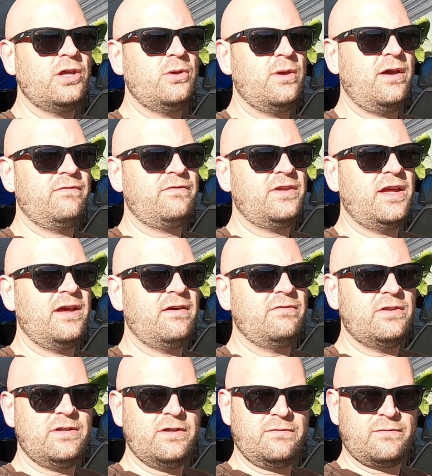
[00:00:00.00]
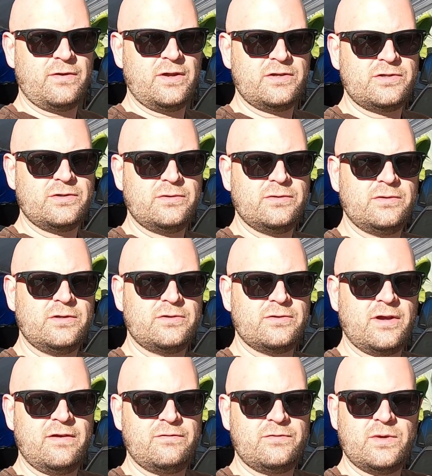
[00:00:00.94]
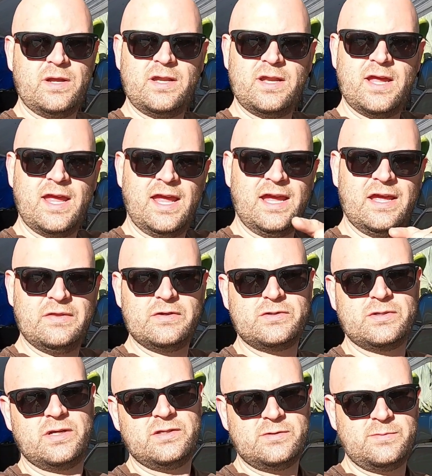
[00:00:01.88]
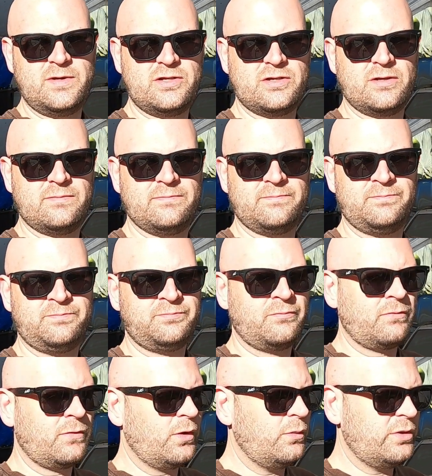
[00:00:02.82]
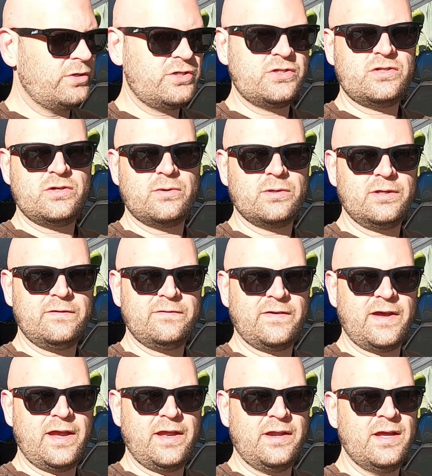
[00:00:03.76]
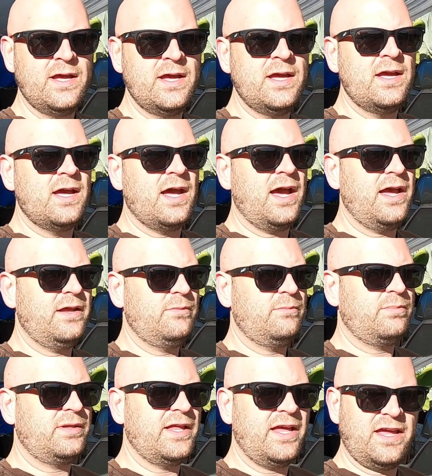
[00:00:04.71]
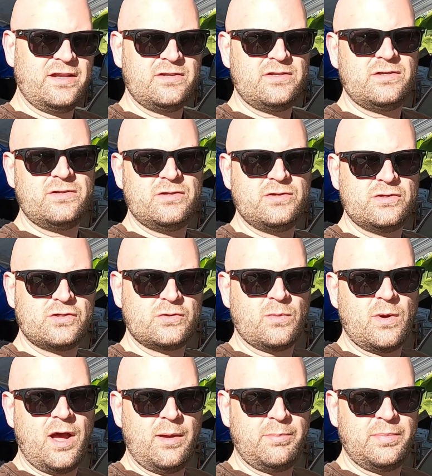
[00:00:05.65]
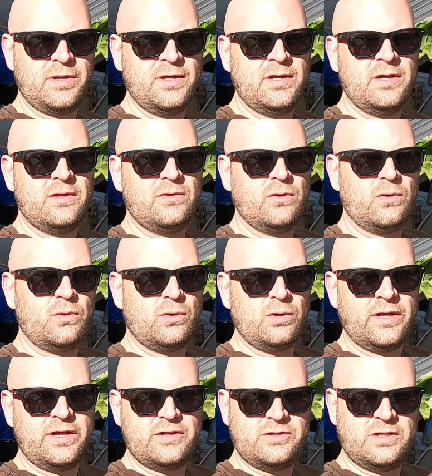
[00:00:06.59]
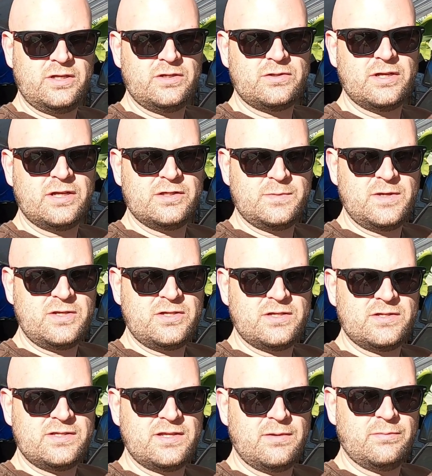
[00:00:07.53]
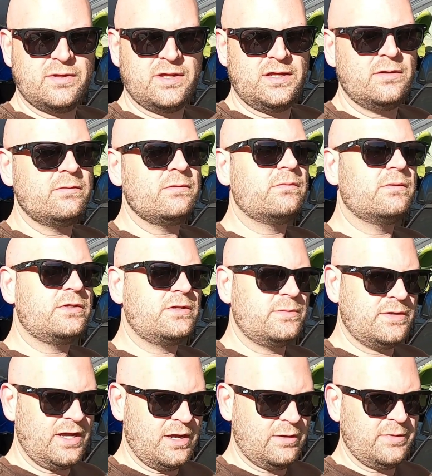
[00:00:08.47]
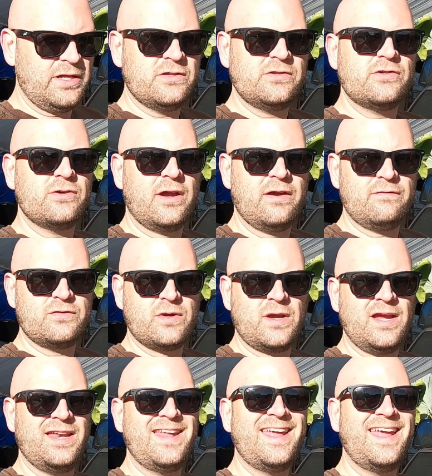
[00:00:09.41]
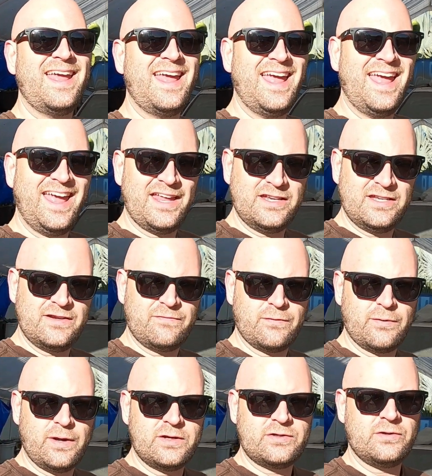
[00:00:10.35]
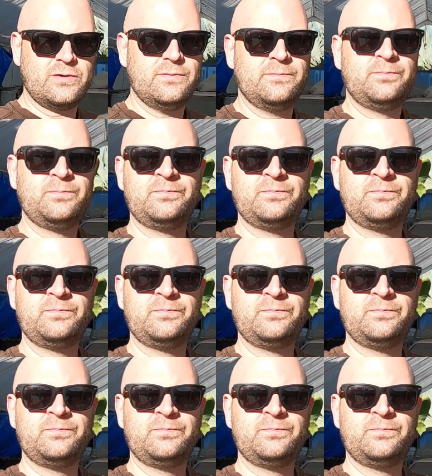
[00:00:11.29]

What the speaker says: you have to have the differential, the drivetrain, and the transmission, which is totally fine. I planned to swap the whole engine and transmission assembly, which now means drivetrain and differential.